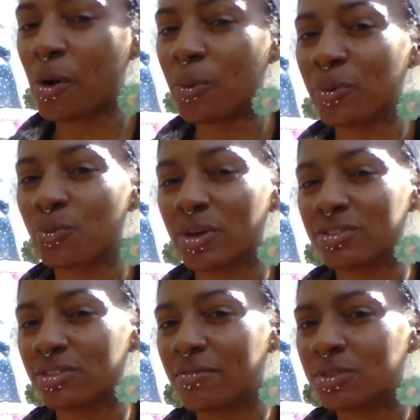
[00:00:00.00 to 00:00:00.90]
it
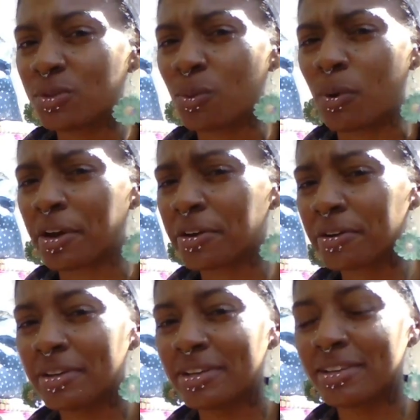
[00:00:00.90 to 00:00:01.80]
runs off into the water,
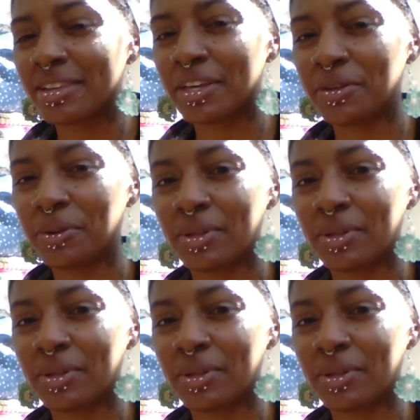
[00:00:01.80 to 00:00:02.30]
like you know,